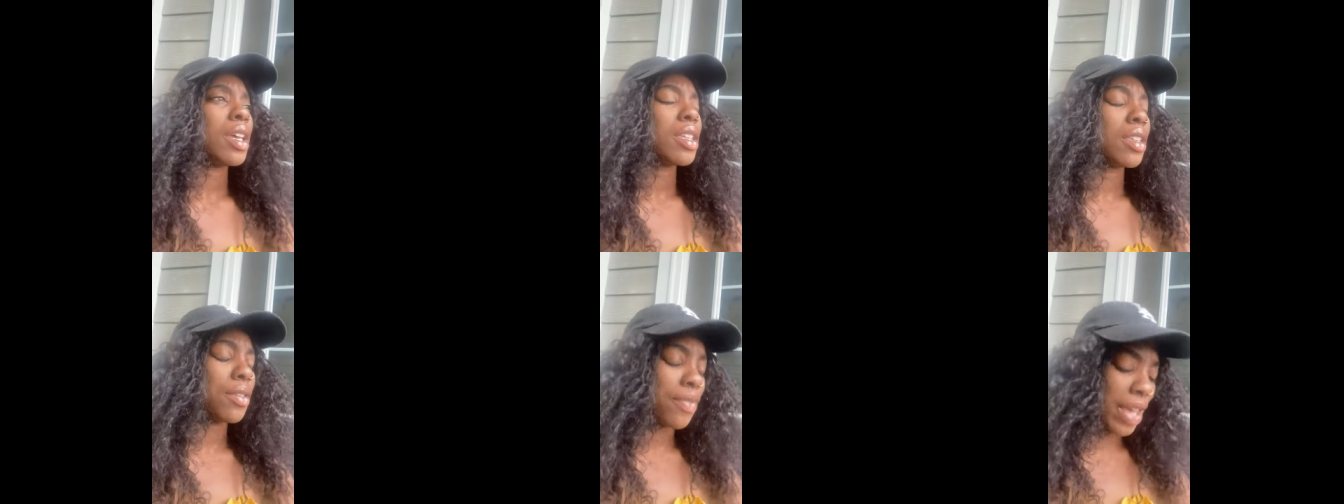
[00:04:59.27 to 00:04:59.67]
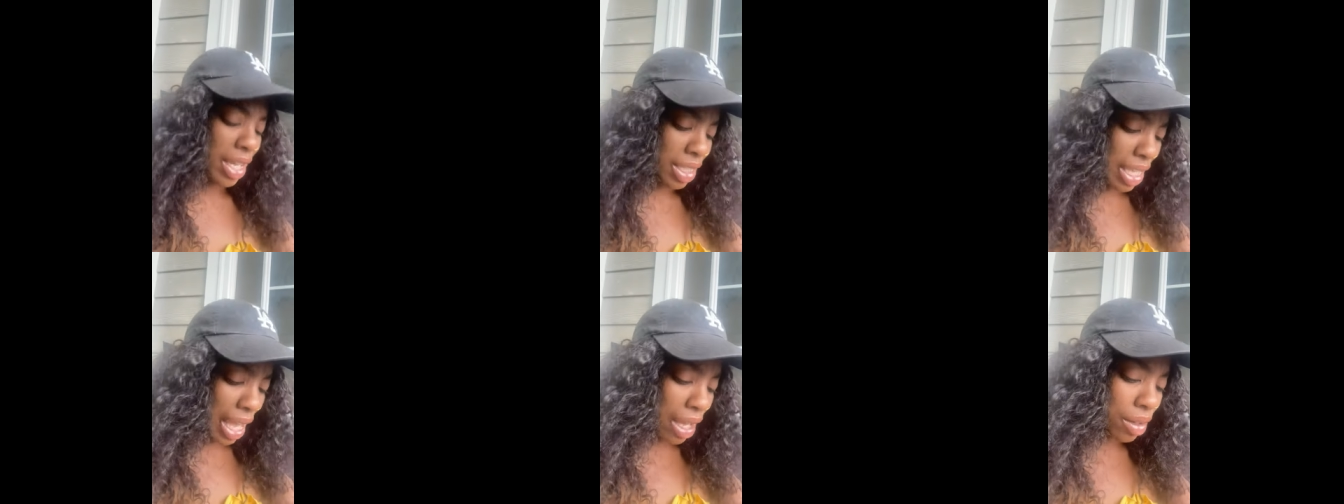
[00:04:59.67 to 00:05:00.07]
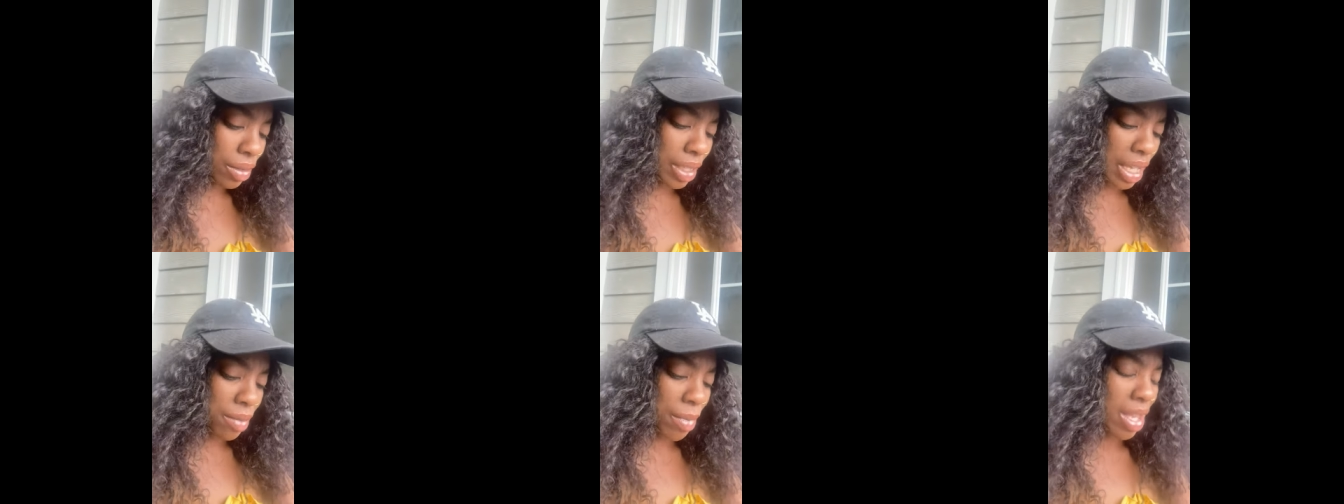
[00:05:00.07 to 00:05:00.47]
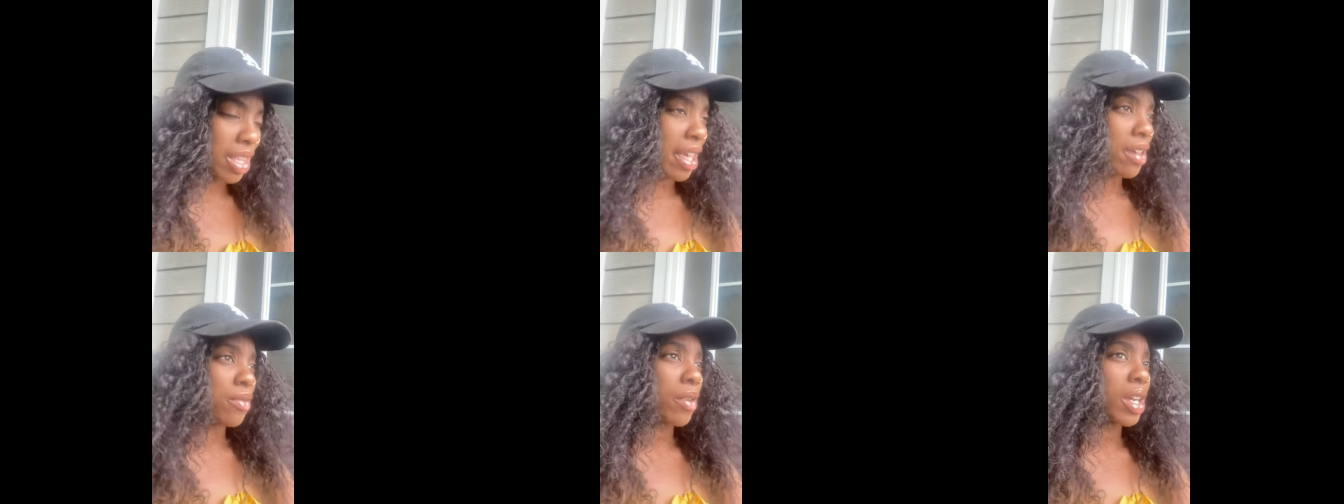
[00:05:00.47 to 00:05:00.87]
The fact that I don't like my
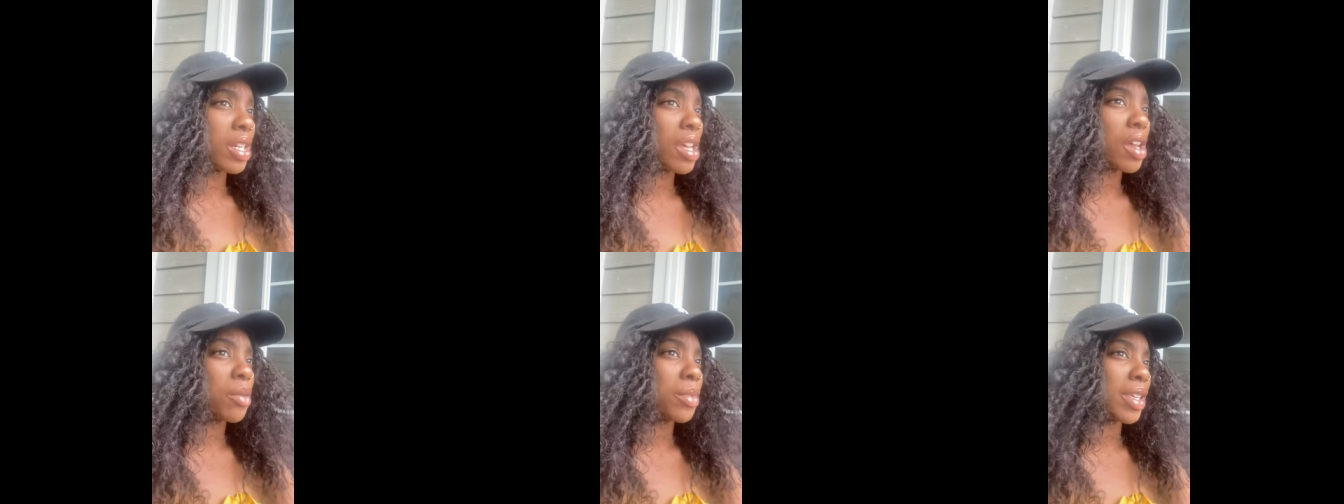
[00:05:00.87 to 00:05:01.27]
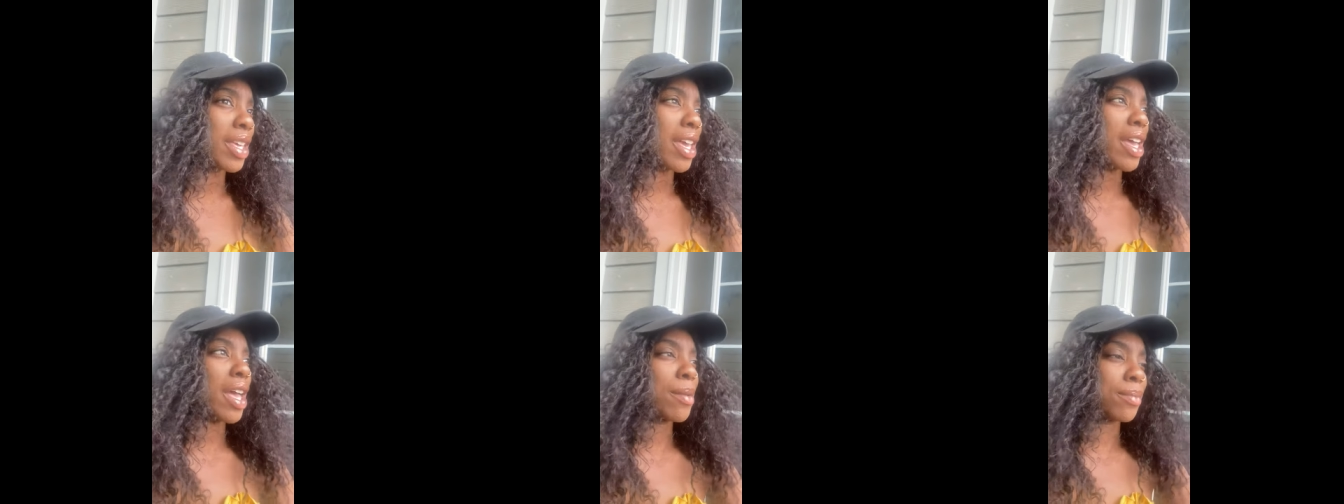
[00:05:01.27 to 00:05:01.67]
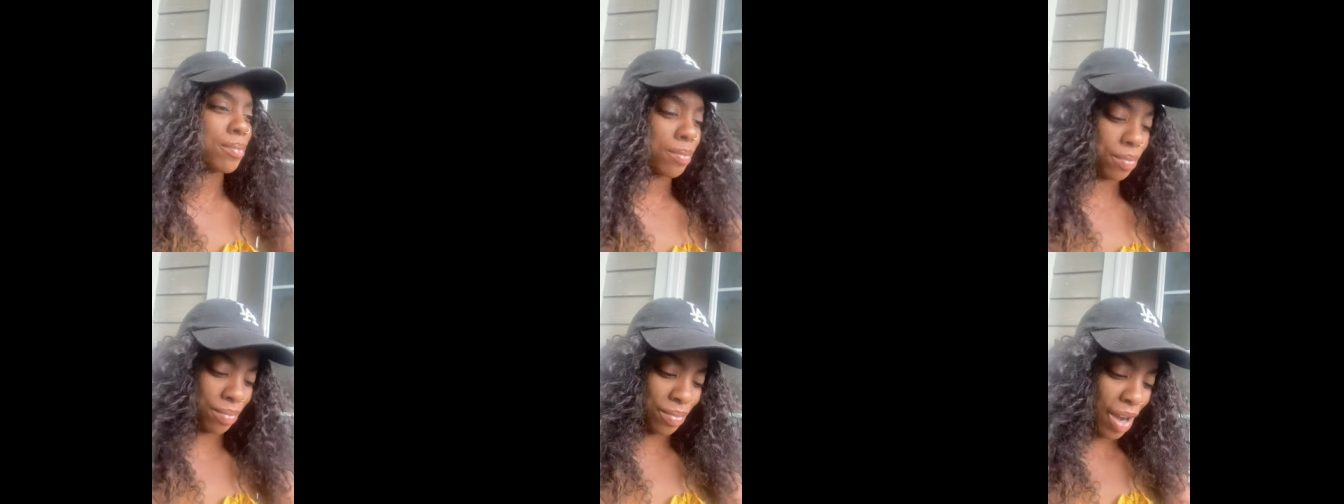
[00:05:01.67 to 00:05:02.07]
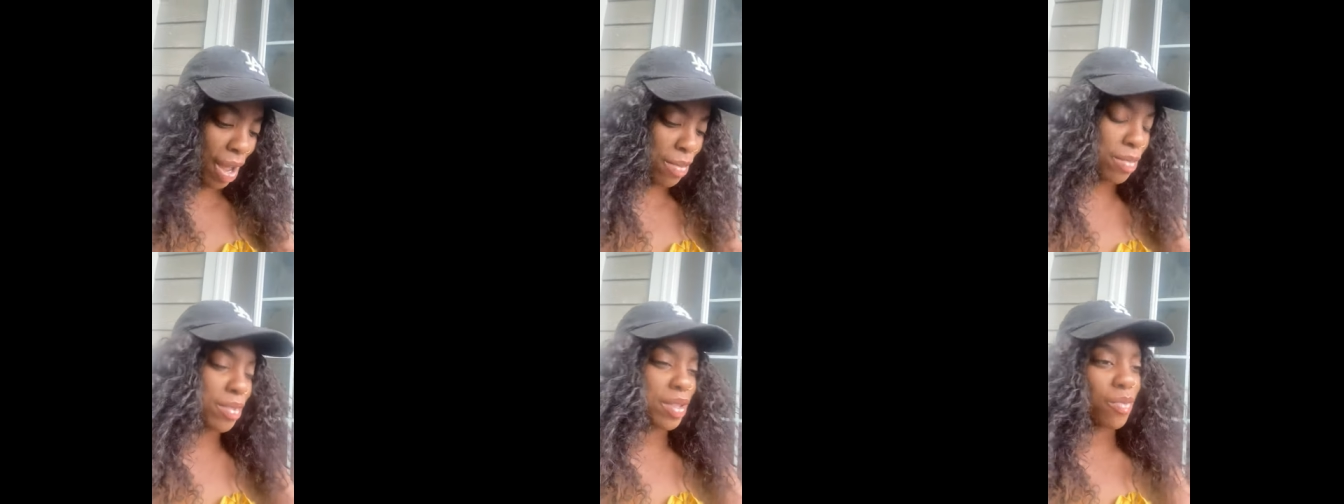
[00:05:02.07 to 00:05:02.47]
life right now, but yet I'm
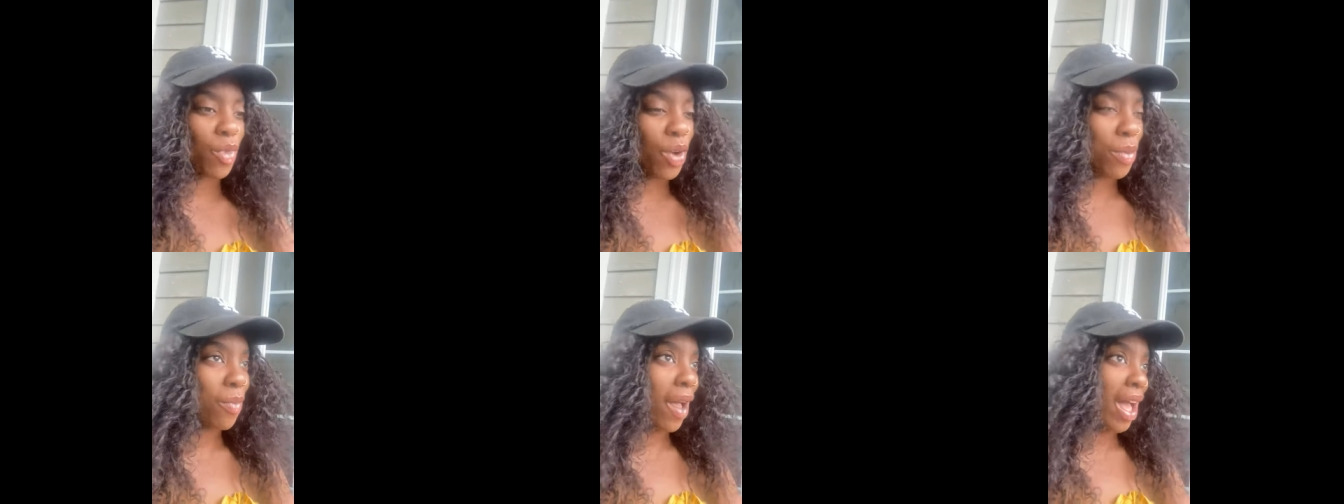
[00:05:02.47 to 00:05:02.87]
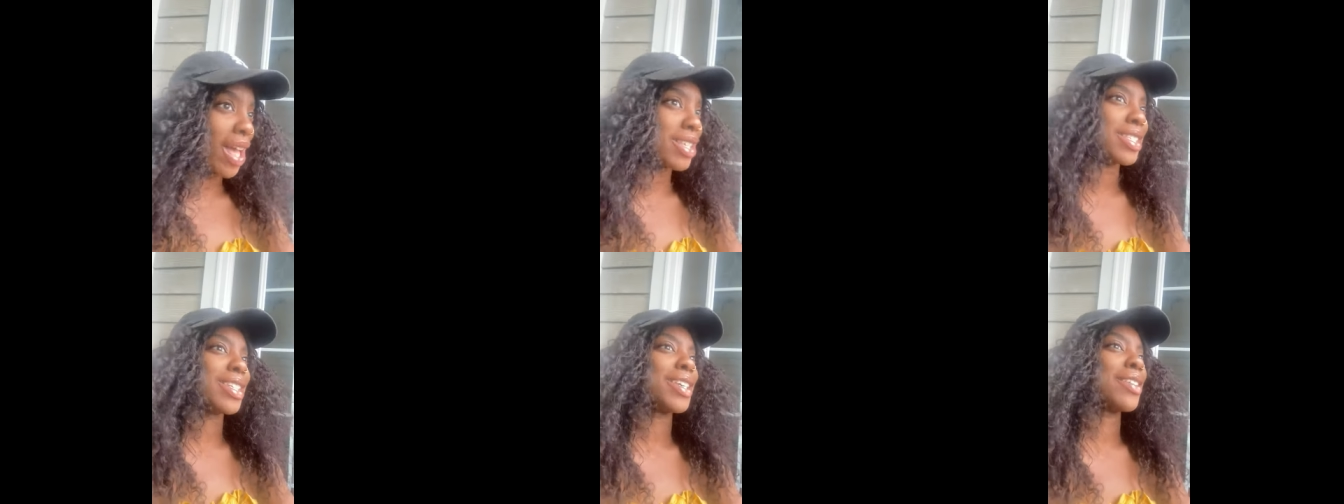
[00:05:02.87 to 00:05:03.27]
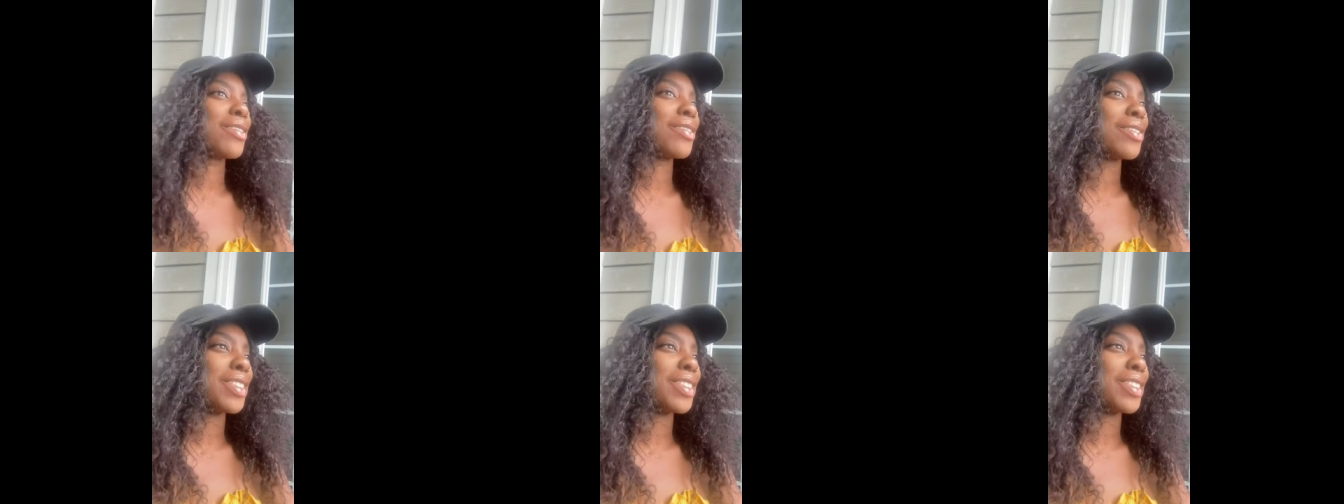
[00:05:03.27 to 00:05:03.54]
probably more positive